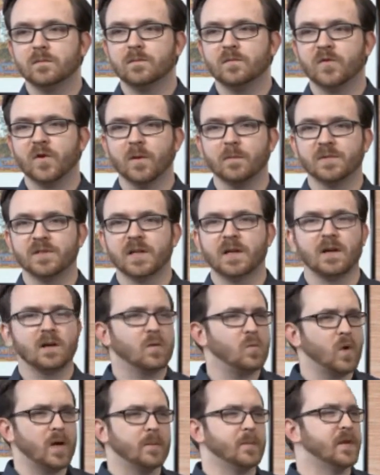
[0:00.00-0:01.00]
from
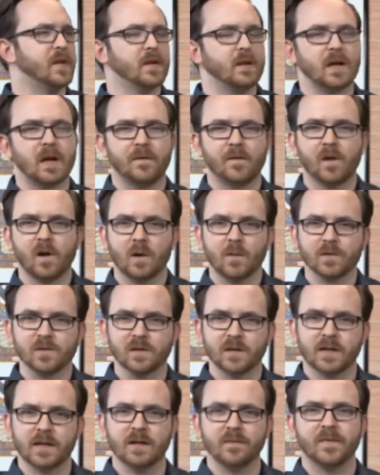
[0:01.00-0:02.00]
saying, wait a minute, I thought I was
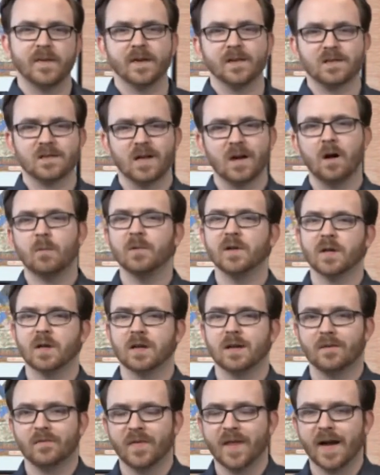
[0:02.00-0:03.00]
looking at this, now I'm
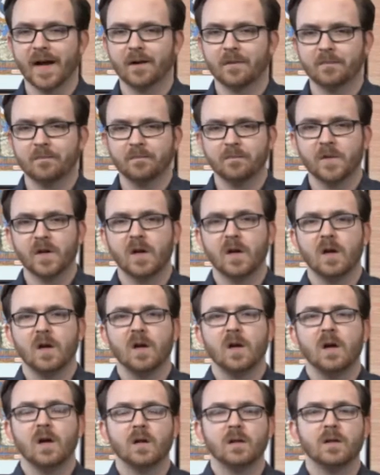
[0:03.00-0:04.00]
looking at that.
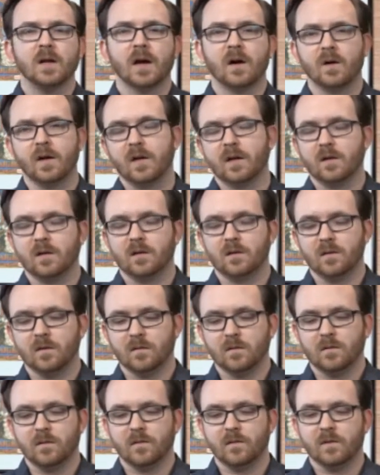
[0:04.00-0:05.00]
Now,
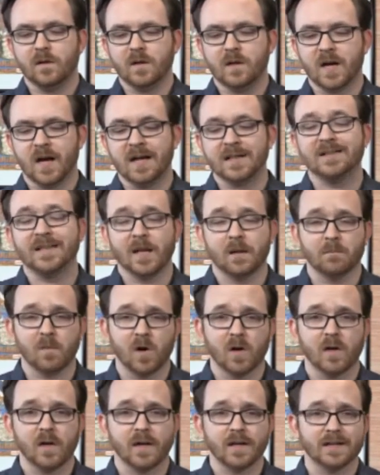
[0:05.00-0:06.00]
content
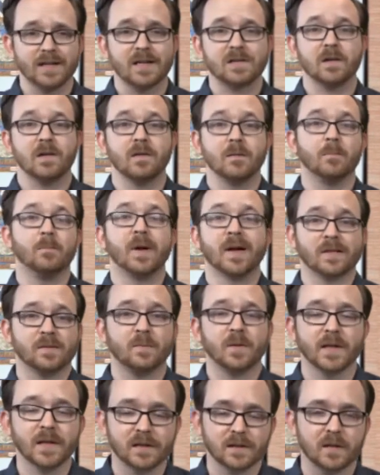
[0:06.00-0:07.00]
marketing is actually the best
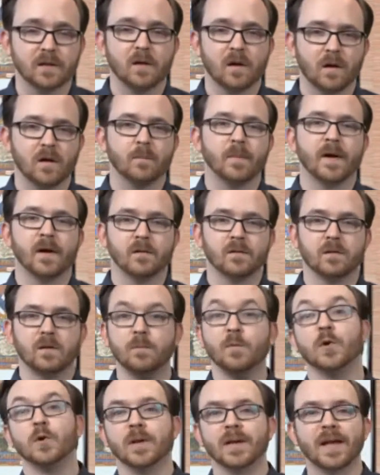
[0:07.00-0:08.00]
place to talk about
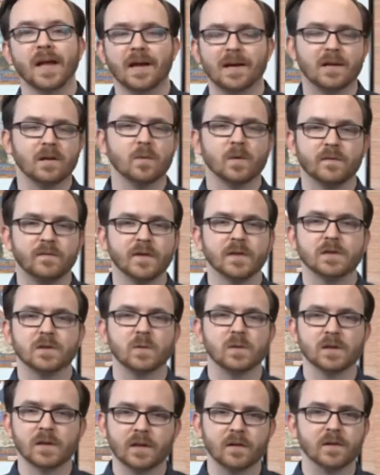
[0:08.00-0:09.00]
communicating with
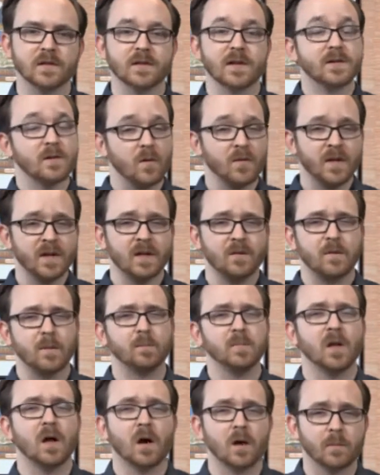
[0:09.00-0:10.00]
visual literacy. So think of a
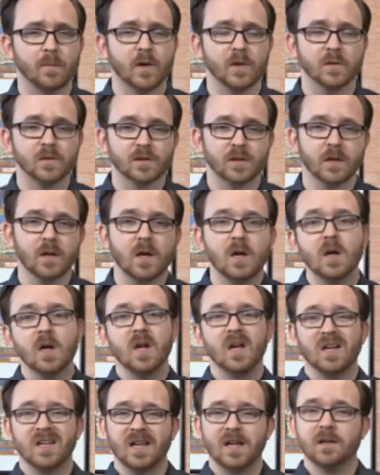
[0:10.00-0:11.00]
blog post.
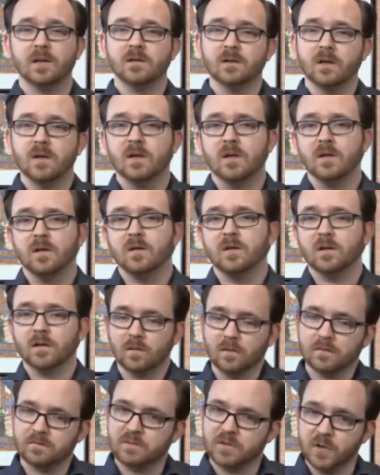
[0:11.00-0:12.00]
Again,
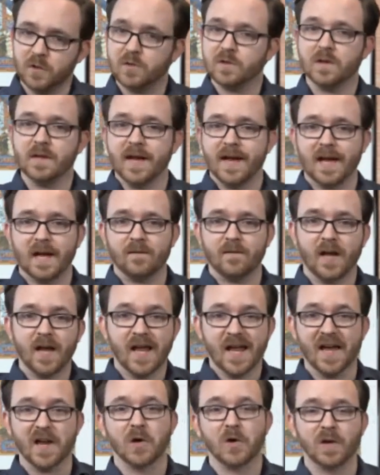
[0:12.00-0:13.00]
you'll usually have a
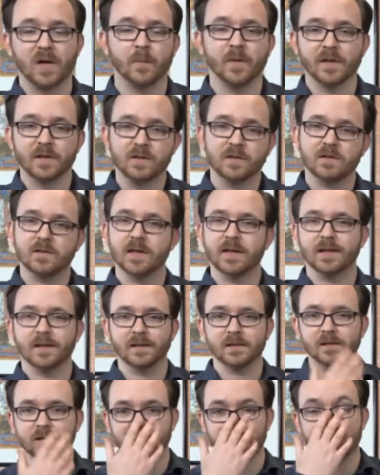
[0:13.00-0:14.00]
header image that
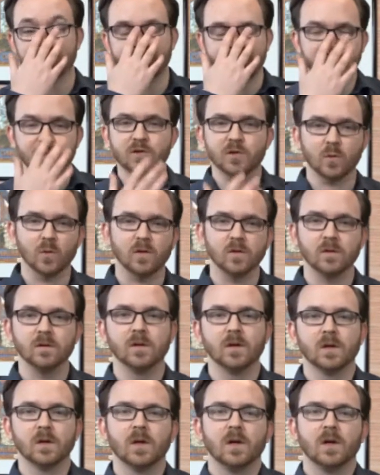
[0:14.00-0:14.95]
is a visual